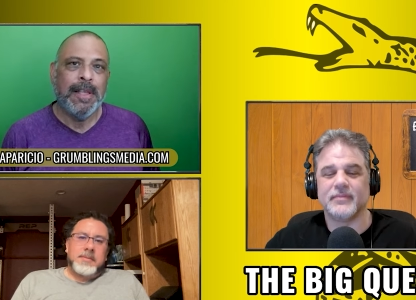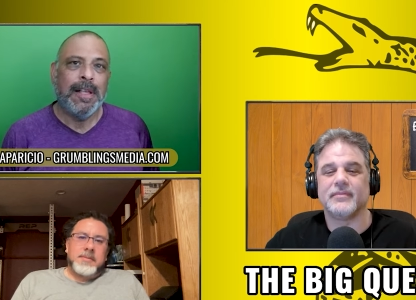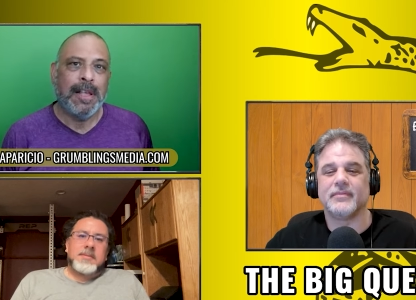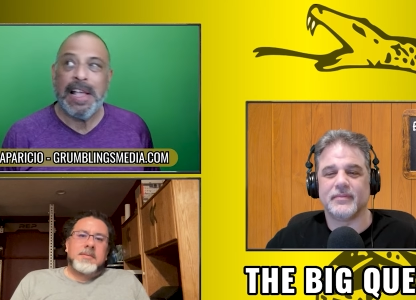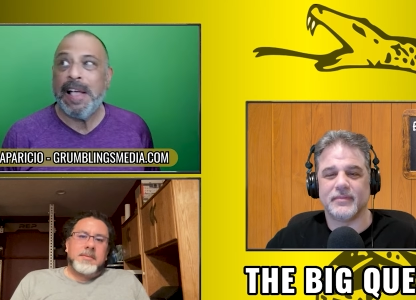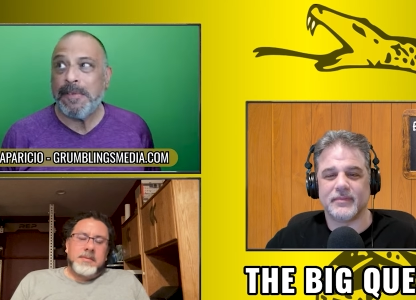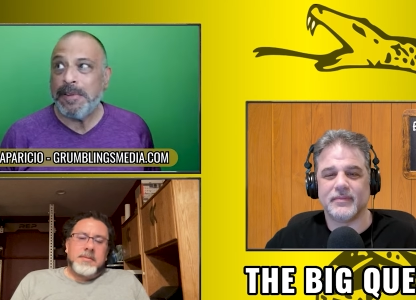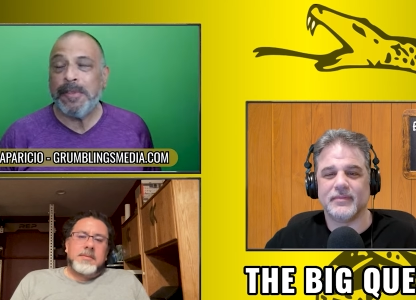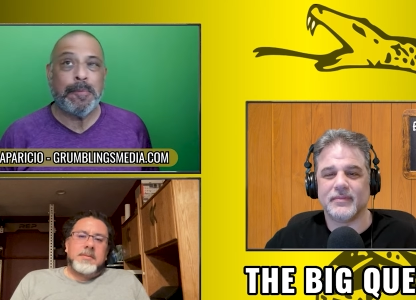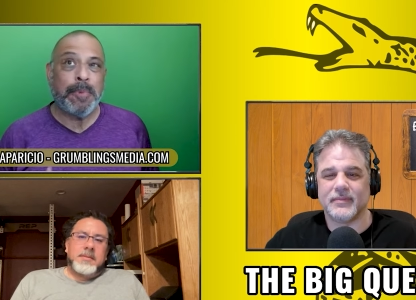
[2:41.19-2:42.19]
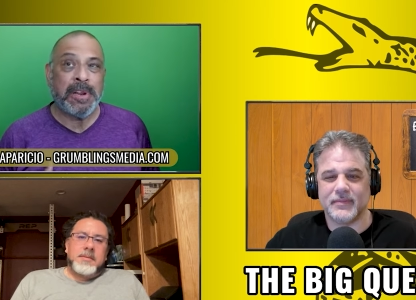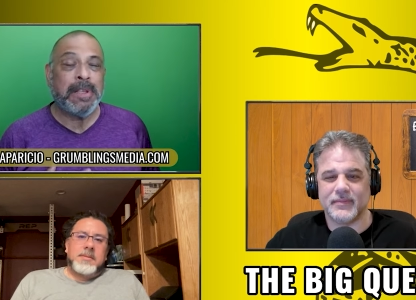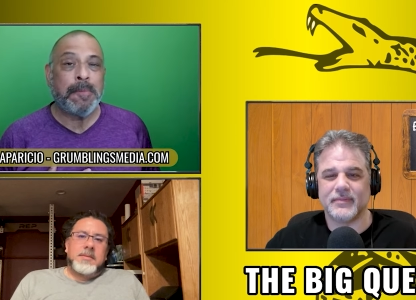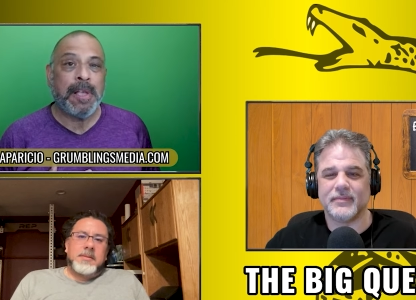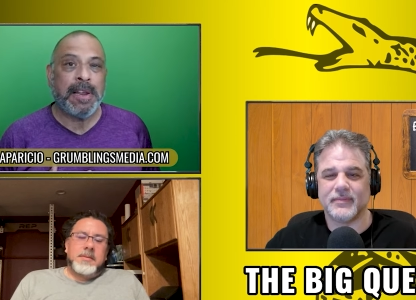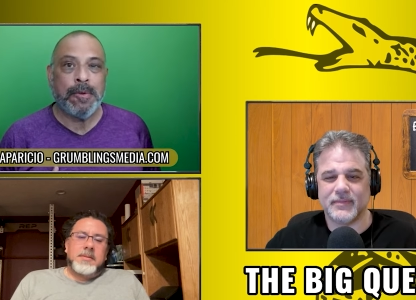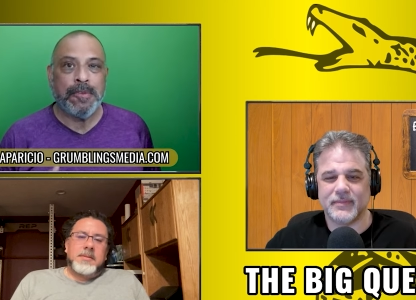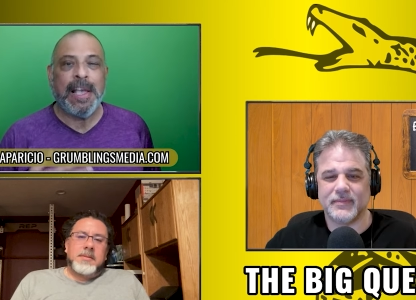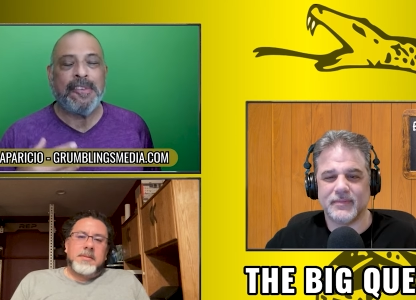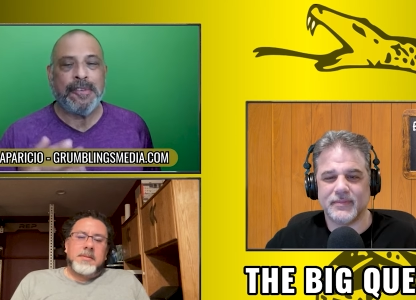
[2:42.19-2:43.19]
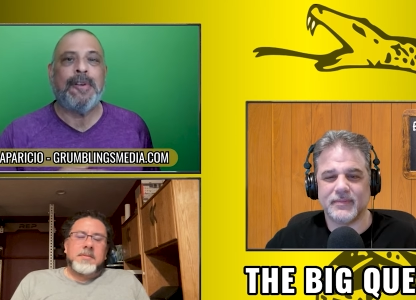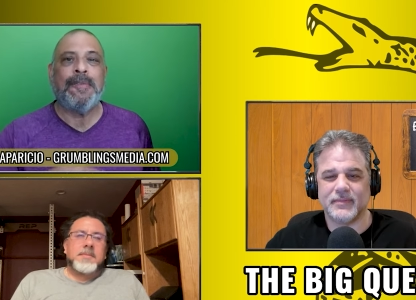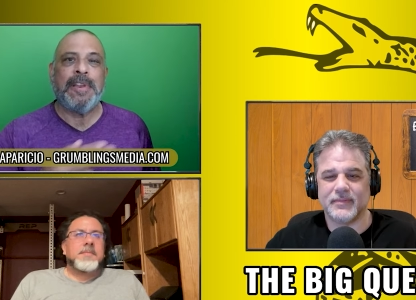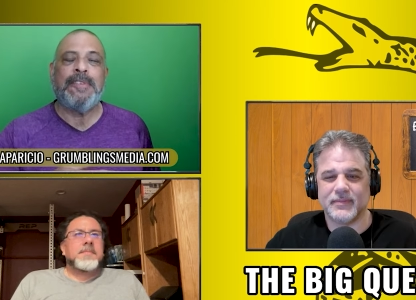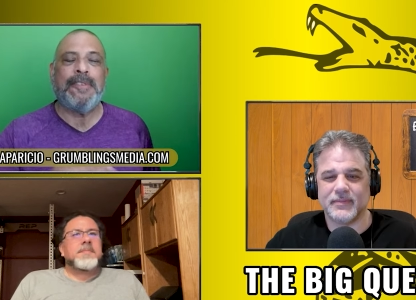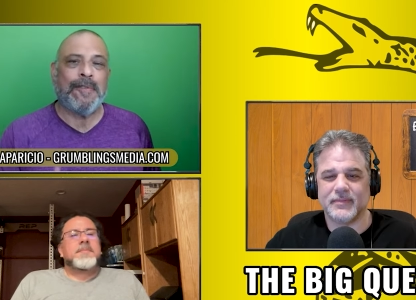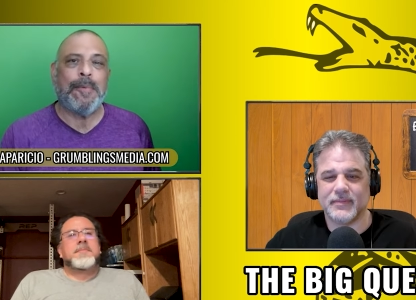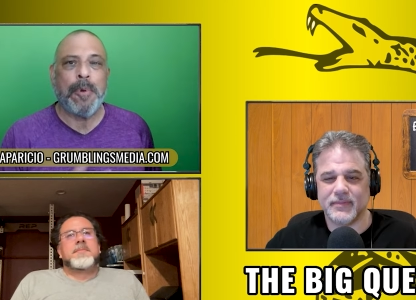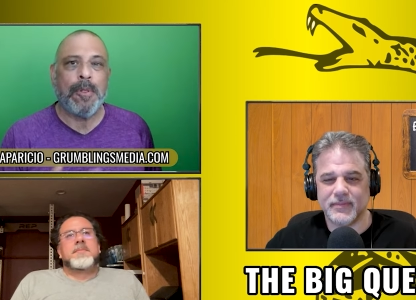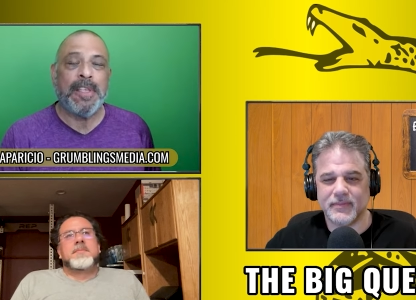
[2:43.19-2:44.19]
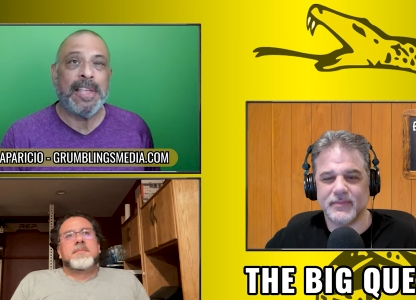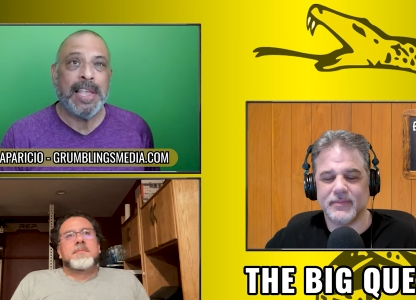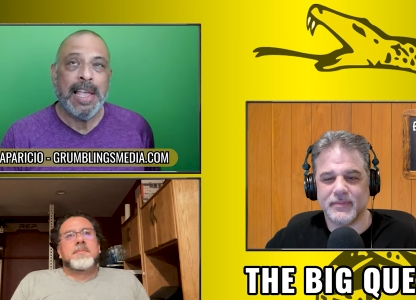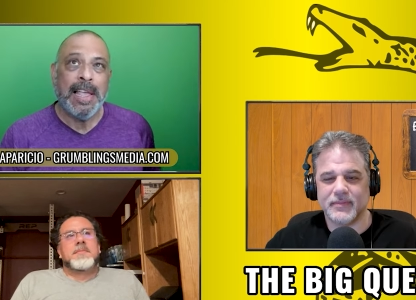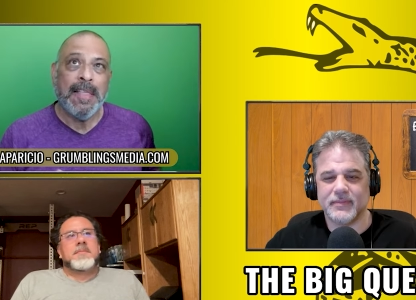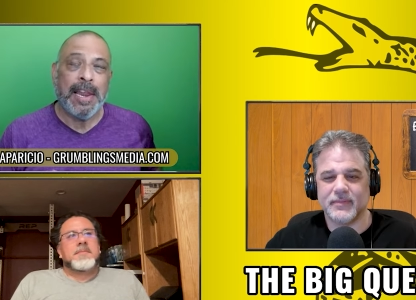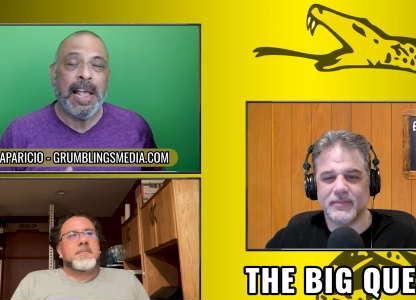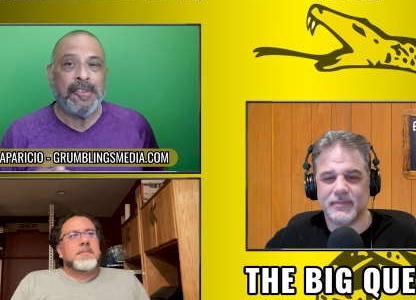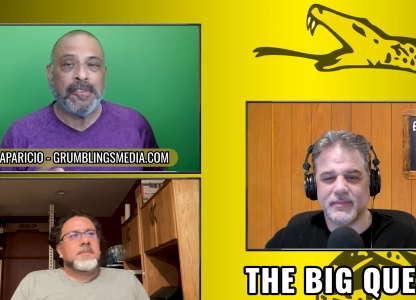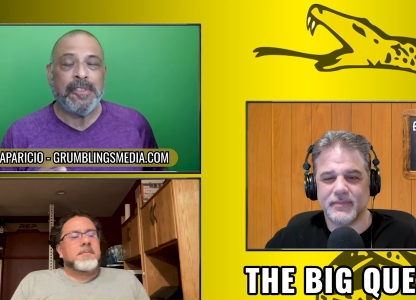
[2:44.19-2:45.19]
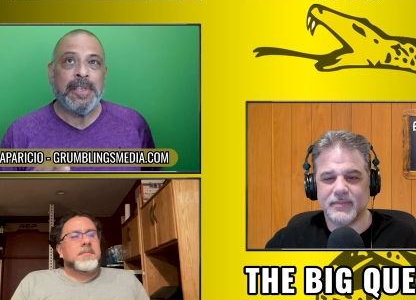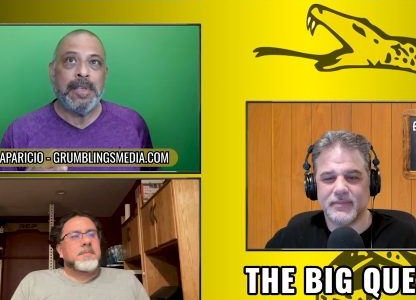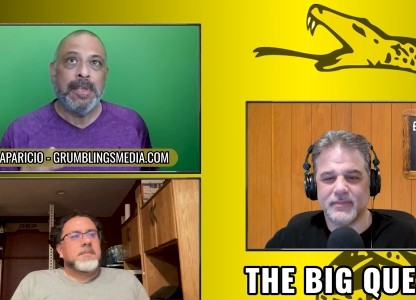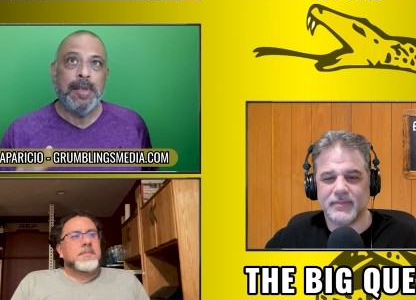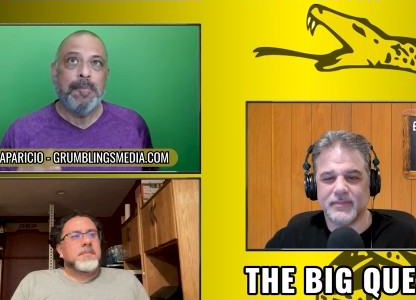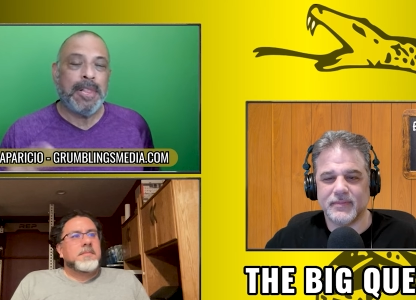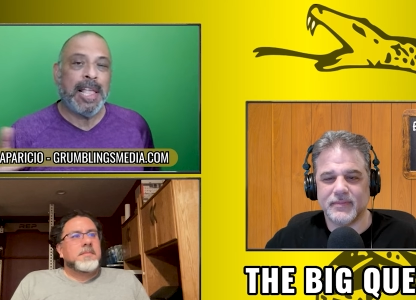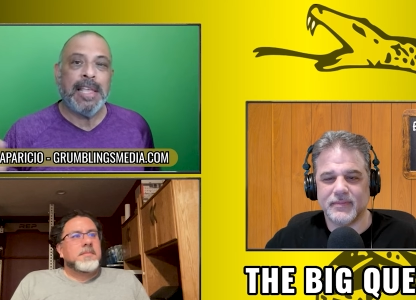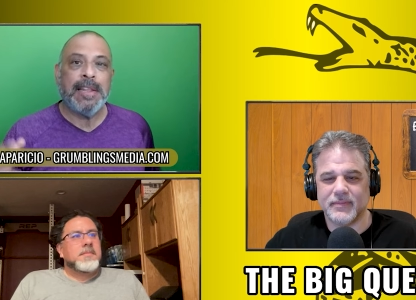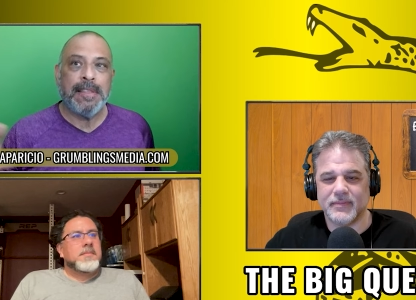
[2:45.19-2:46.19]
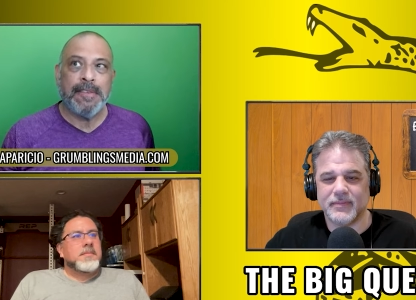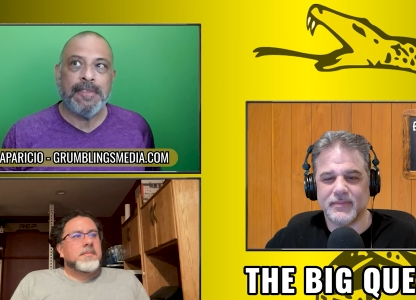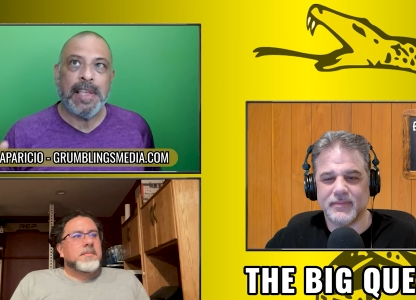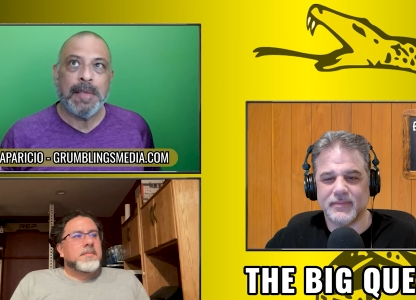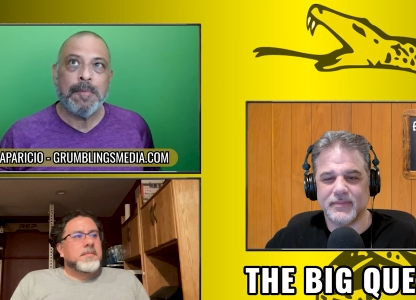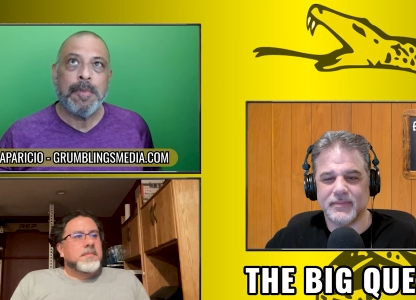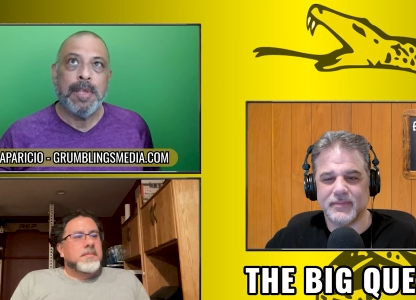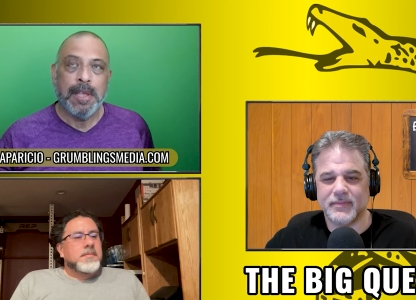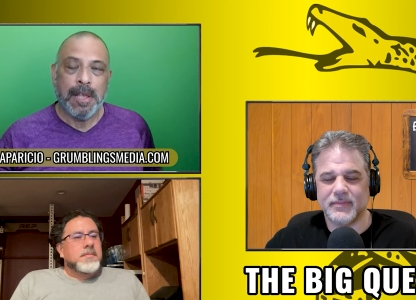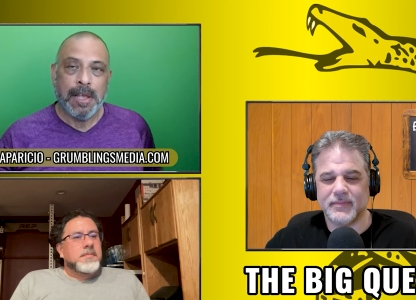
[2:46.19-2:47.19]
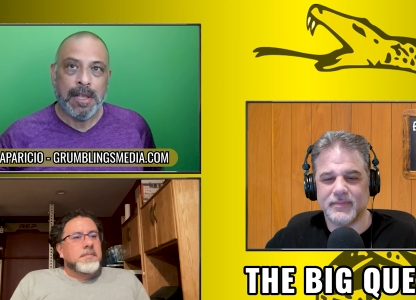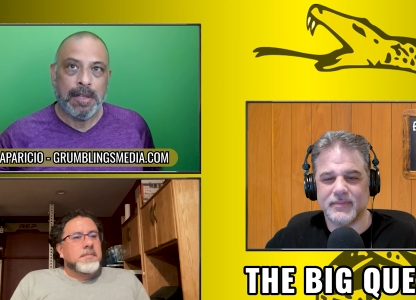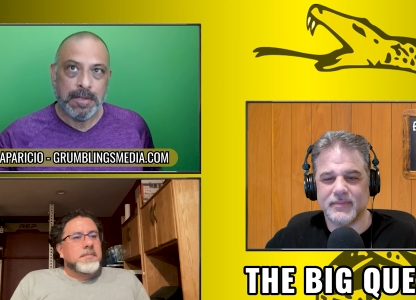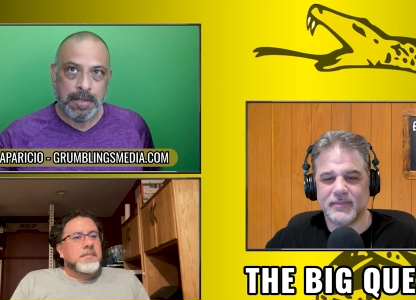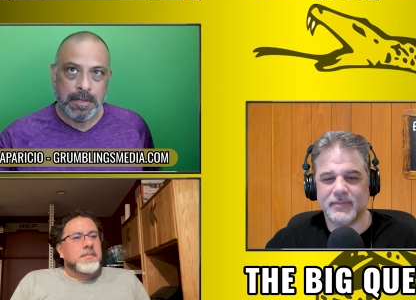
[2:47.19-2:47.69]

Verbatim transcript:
Speaker 1: Uh, I have another buddy of mine who's actually in our fantasy football league that actually played in the same uh,